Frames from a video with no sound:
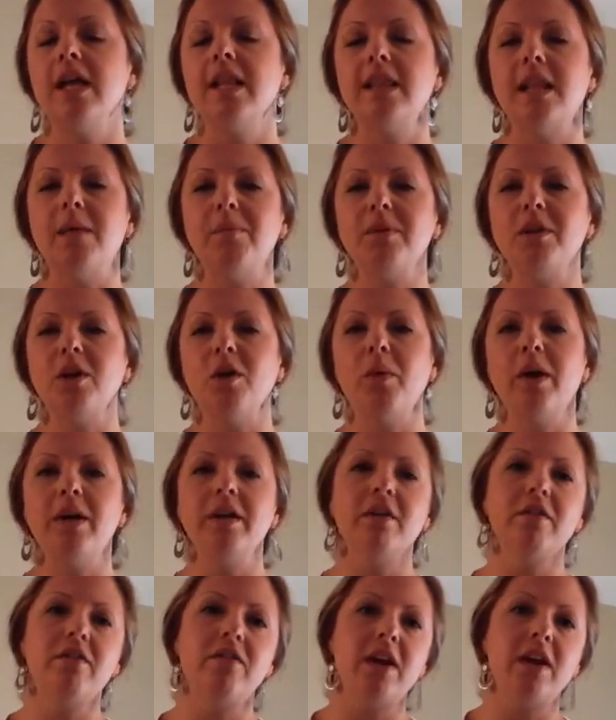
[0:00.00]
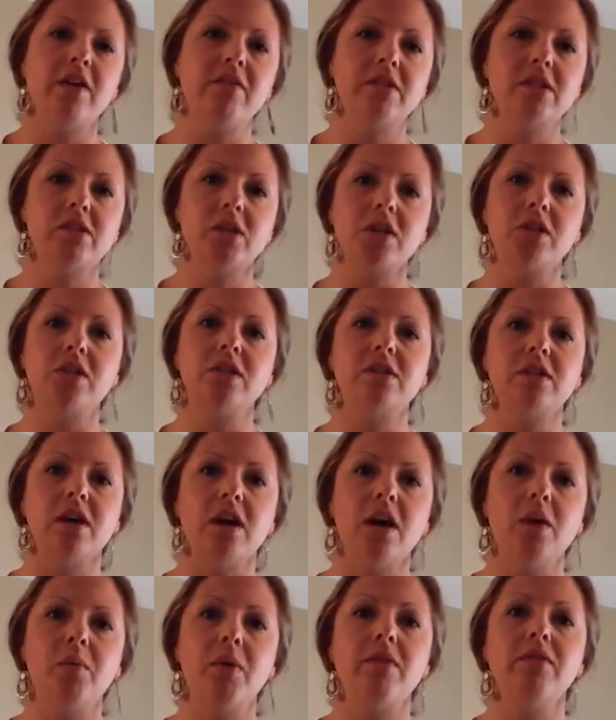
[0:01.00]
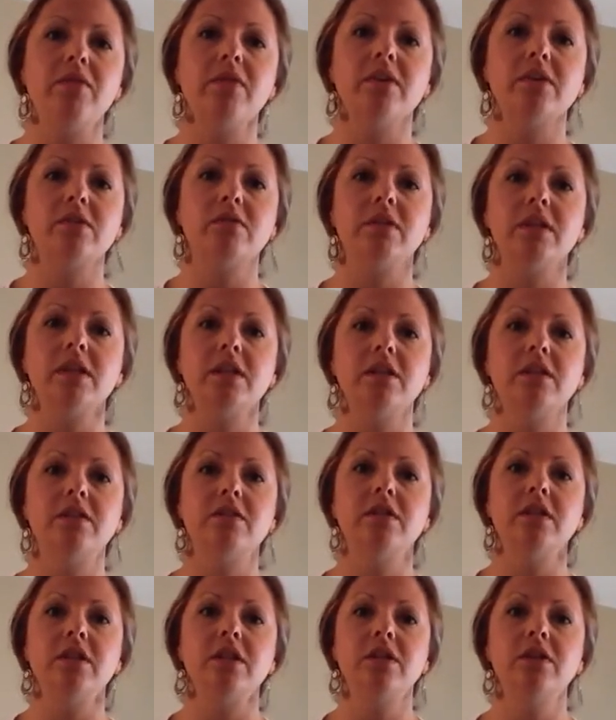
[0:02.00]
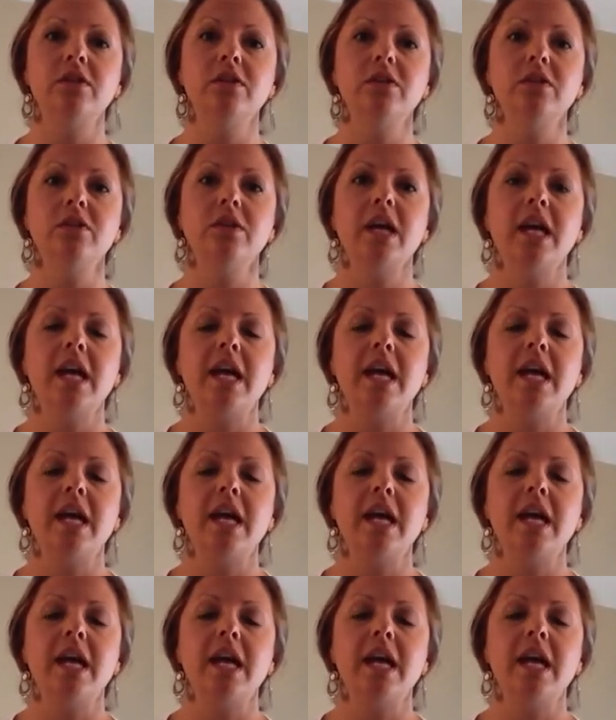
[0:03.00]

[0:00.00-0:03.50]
Let me know what your favorite stretches are, what feels really good to you,